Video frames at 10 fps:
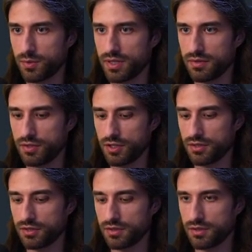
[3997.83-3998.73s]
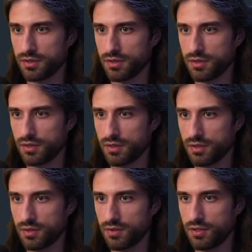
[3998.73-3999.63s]
we have just
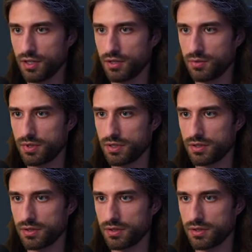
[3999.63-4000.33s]
down,